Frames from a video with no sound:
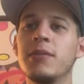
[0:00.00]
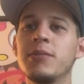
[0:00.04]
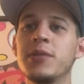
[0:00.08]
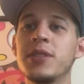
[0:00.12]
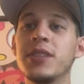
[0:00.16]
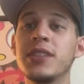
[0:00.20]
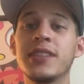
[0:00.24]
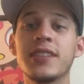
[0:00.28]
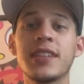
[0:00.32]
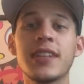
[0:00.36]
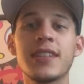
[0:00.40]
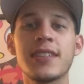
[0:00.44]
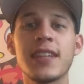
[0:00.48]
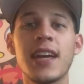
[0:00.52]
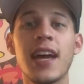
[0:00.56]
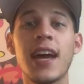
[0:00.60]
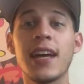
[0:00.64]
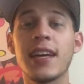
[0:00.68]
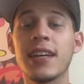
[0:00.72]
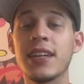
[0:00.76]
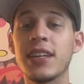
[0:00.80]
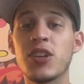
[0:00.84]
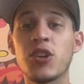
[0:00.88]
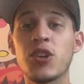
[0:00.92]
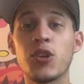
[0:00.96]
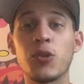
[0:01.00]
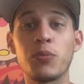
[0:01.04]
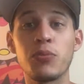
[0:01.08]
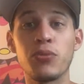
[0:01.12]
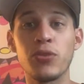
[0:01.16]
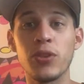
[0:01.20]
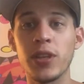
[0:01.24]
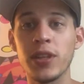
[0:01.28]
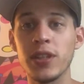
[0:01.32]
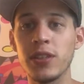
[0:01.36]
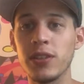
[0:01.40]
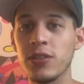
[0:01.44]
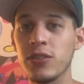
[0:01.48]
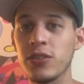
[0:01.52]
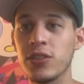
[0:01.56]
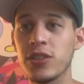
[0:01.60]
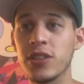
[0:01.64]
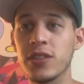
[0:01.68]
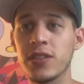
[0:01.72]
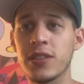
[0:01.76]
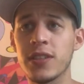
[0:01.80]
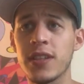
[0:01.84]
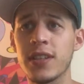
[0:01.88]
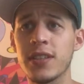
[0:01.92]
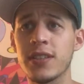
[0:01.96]
She says that in her prelude.
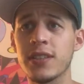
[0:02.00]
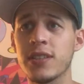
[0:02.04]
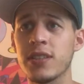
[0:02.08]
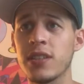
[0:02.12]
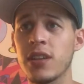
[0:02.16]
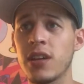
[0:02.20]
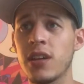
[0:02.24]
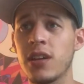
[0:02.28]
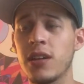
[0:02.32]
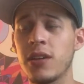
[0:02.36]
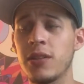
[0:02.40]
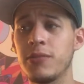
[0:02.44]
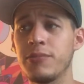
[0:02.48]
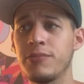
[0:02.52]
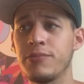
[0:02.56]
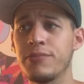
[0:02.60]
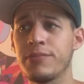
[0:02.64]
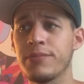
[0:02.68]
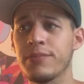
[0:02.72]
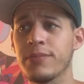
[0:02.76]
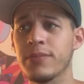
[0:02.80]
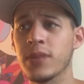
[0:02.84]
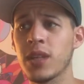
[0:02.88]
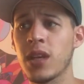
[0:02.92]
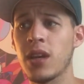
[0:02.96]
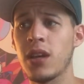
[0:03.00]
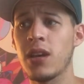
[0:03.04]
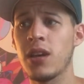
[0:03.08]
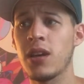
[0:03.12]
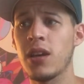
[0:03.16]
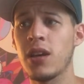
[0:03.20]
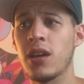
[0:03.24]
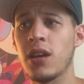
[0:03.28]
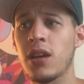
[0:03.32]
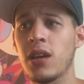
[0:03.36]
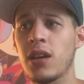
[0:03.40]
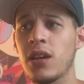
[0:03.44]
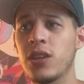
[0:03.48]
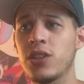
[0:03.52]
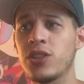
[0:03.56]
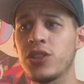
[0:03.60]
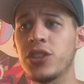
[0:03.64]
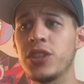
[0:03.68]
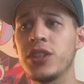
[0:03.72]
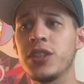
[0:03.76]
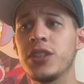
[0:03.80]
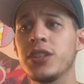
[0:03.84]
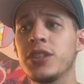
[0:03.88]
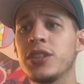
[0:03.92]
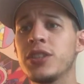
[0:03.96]
She says
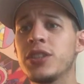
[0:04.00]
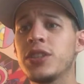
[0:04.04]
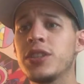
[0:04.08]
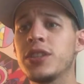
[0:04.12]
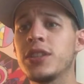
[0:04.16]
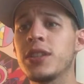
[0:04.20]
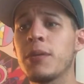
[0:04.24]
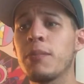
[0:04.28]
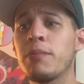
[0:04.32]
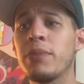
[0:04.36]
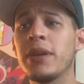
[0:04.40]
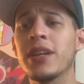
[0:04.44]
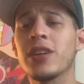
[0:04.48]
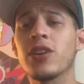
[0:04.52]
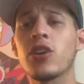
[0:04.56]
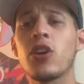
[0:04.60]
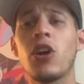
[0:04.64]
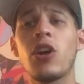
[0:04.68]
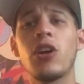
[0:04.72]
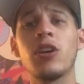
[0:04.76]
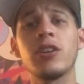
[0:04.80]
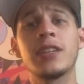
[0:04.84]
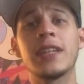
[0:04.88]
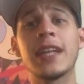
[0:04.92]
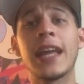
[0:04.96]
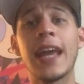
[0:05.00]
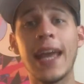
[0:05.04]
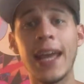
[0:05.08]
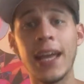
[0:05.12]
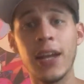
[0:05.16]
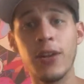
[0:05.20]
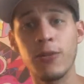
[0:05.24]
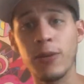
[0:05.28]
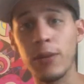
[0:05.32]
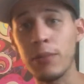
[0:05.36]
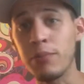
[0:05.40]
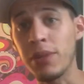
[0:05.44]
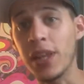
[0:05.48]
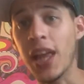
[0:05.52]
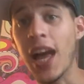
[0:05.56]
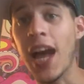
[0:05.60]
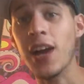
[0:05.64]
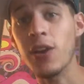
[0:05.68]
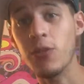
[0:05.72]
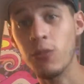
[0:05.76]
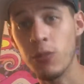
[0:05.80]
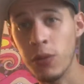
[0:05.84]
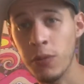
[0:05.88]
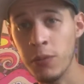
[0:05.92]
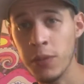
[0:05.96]
she's been called an angry
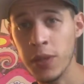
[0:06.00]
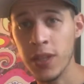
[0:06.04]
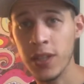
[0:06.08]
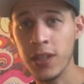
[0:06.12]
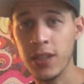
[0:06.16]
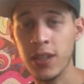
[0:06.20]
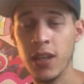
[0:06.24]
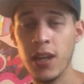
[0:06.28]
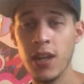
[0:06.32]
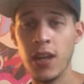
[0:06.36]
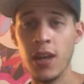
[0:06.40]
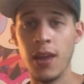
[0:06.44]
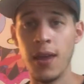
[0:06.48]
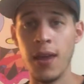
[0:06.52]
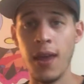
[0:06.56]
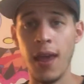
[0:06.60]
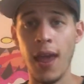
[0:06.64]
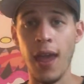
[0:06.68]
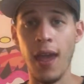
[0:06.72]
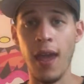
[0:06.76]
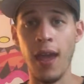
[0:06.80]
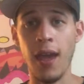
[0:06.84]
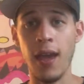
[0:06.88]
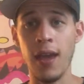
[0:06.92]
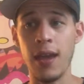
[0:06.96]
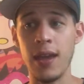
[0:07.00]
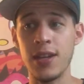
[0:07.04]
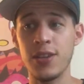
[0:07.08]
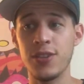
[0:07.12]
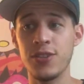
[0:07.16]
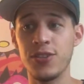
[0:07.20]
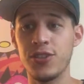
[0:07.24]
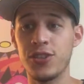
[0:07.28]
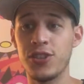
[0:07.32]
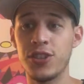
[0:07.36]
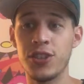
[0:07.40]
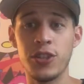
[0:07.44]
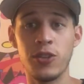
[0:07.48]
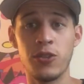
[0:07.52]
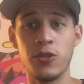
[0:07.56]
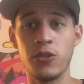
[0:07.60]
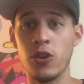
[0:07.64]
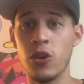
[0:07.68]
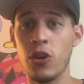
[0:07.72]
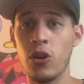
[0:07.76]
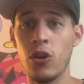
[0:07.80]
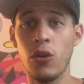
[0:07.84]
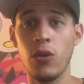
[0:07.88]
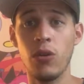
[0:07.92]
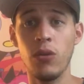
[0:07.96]
black woman, and she don't
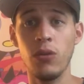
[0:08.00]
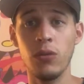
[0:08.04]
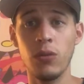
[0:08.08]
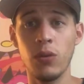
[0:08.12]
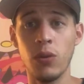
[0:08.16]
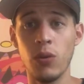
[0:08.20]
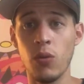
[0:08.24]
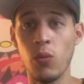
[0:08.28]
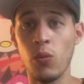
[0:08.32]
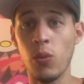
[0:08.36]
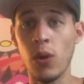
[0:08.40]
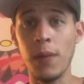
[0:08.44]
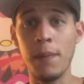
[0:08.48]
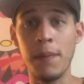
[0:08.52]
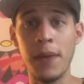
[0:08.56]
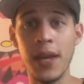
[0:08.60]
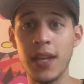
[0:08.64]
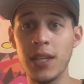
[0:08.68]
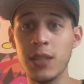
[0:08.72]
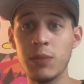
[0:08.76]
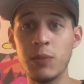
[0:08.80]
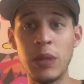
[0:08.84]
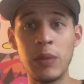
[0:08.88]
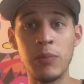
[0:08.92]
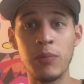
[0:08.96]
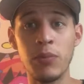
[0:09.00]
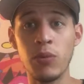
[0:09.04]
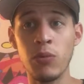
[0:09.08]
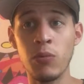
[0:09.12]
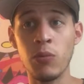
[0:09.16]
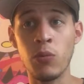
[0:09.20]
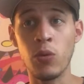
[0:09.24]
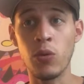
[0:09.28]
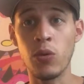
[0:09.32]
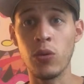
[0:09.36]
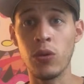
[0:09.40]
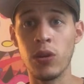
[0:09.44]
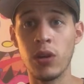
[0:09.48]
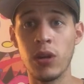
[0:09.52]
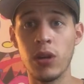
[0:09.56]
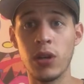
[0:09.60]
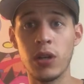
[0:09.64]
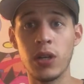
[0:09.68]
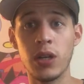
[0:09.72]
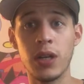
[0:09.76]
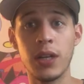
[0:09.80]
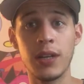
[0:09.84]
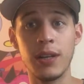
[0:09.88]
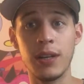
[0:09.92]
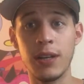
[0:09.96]
know what makes people
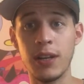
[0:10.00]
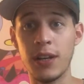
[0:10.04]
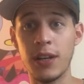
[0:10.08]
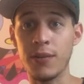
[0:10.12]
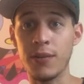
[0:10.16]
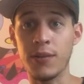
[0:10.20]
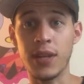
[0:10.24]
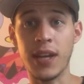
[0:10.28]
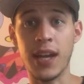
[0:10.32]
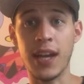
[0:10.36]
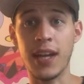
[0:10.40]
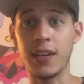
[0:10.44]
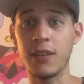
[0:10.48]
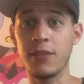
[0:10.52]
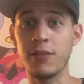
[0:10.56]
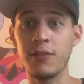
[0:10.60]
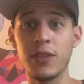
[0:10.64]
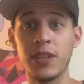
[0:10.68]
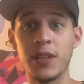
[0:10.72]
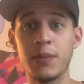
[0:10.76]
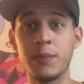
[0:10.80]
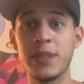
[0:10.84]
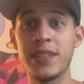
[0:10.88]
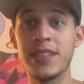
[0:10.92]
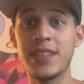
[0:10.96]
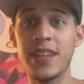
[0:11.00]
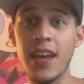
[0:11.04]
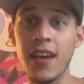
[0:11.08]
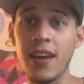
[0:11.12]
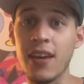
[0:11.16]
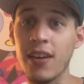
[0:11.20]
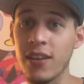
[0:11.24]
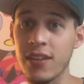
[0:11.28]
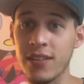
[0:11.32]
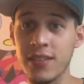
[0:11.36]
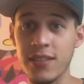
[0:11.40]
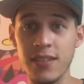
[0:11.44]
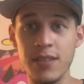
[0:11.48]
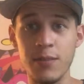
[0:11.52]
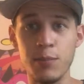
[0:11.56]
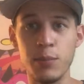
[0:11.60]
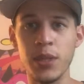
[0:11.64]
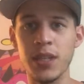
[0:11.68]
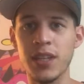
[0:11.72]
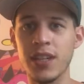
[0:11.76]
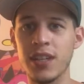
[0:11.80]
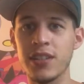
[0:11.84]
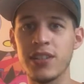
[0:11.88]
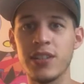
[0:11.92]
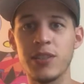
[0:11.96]
more kind of upset. Is it
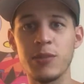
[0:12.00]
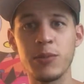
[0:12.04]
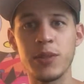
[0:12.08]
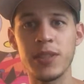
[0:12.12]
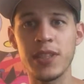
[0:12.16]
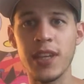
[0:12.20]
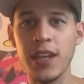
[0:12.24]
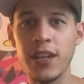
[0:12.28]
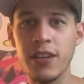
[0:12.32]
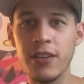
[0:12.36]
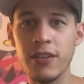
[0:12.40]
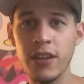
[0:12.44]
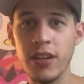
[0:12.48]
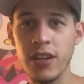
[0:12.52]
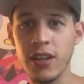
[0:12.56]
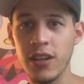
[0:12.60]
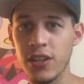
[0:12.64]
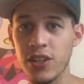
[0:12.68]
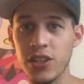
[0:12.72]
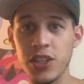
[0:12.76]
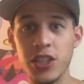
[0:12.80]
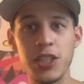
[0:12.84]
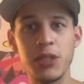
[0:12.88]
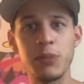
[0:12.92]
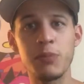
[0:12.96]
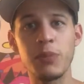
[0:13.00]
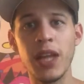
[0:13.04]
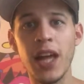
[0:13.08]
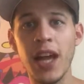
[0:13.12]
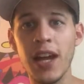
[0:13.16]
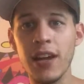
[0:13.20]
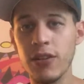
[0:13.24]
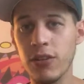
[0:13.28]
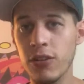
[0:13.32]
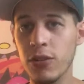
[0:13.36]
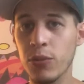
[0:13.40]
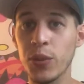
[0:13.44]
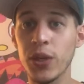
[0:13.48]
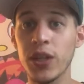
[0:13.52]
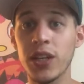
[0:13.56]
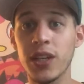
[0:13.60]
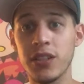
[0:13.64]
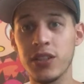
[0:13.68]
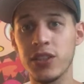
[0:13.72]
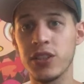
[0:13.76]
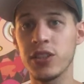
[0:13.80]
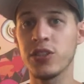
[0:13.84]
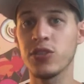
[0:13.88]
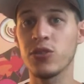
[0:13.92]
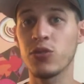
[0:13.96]
because she was angry because she's black, or
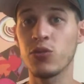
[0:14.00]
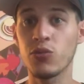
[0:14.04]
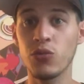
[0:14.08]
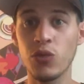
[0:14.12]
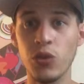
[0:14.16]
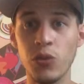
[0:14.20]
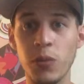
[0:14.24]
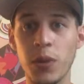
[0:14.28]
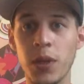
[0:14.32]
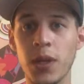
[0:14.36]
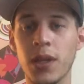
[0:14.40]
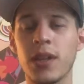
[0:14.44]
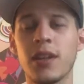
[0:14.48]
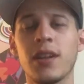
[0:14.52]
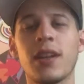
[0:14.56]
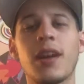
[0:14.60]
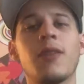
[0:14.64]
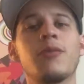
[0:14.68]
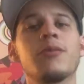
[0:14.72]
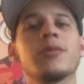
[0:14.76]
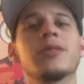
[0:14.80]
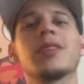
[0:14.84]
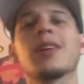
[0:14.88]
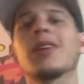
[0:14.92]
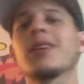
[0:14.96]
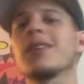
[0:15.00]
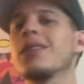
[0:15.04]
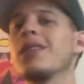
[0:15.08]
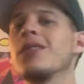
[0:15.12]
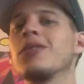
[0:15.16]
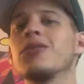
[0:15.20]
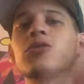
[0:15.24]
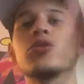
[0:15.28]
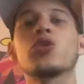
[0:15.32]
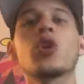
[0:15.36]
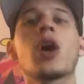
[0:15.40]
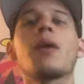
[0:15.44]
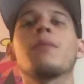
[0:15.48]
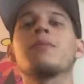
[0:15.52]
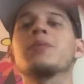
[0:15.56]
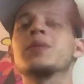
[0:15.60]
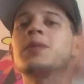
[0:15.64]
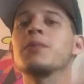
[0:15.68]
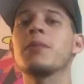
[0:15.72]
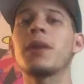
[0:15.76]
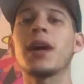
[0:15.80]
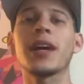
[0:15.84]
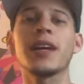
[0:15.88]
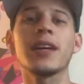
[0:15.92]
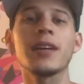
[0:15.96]
because she's a woman? I was like, yo,
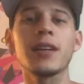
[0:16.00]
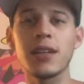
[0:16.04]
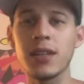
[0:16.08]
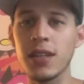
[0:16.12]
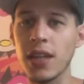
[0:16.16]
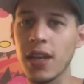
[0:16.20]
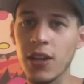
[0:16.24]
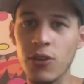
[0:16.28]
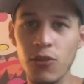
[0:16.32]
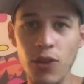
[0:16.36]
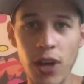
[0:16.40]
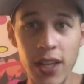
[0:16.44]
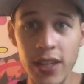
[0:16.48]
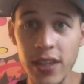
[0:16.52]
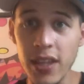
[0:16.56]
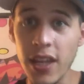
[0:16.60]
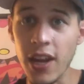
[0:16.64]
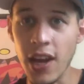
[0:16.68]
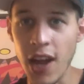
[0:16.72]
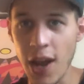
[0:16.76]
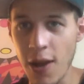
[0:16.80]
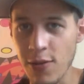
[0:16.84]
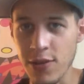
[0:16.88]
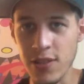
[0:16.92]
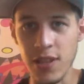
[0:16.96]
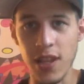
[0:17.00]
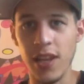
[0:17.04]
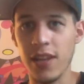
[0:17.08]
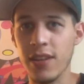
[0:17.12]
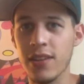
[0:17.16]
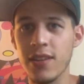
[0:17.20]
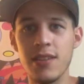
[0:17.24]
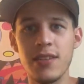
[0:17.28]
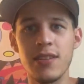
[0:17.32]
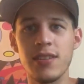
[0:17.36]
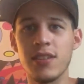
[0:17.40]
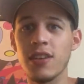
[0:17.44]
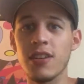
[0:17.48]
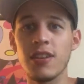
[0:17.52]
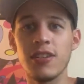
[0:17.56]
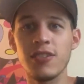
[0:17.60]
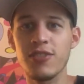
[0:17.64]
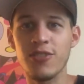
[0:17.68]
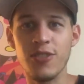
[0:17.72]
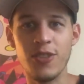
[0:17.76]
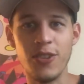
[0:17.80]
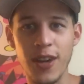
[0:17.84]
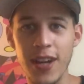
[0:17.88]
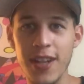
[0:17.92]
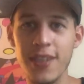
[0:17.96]
drops mic. Like right there, I was like, this shit
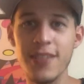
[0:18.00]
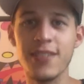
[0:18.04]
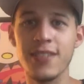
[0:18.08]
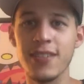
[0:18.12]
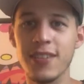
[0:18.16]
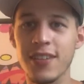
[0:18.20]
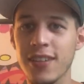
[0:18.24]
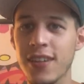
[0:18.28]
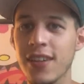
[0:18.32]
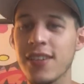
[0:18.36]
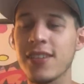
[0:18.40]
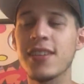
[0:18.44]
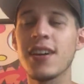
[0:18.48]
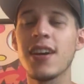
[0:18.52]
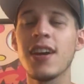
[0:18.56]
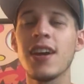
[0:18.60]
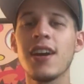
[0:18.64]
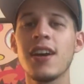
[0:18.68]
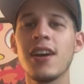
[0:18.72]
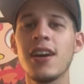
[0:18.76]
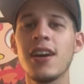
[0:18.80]
is crazy. Like